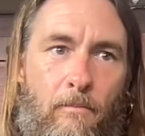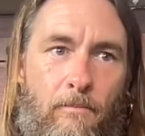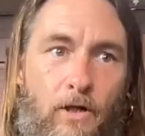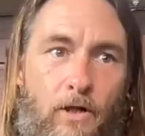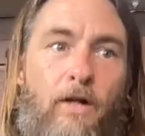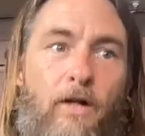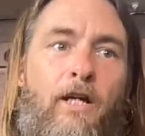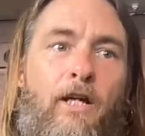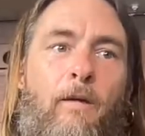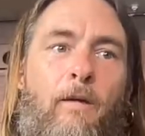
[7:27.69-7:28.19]

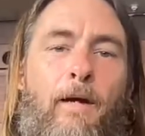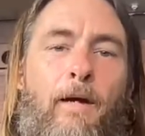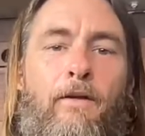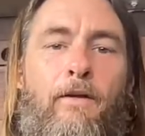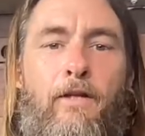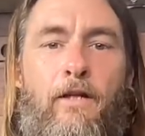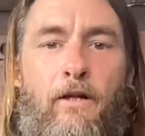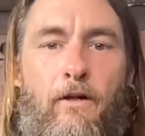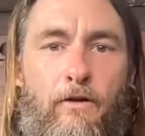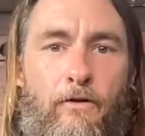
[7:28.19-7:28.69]
talking
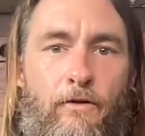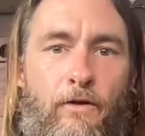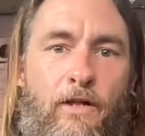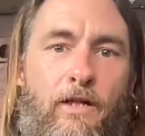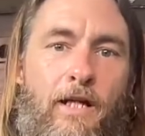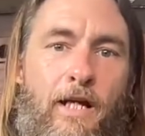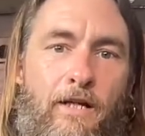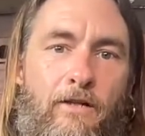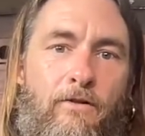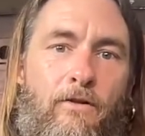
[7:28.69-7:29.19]
about the
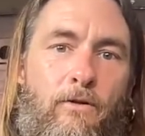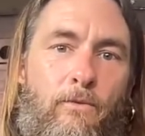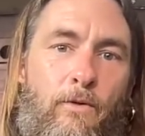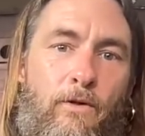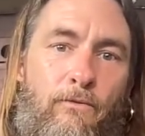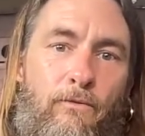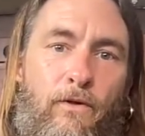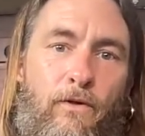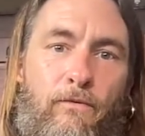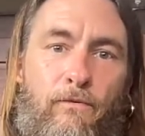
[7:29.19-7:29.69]
early
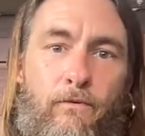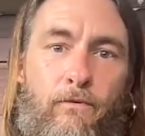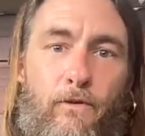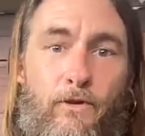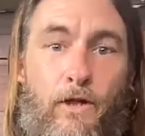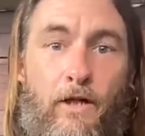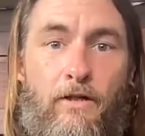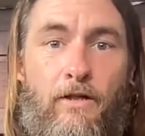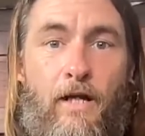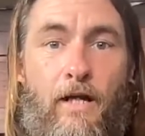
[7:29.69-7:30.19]
days of the
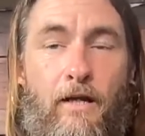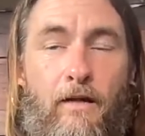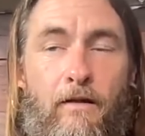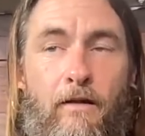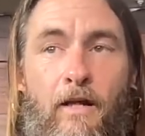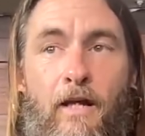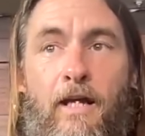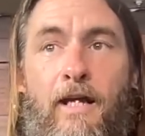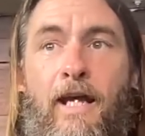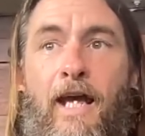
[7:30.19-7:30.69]
refit for
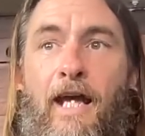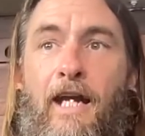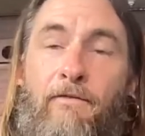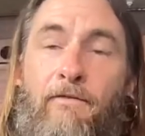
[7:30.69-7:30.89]
Triteia.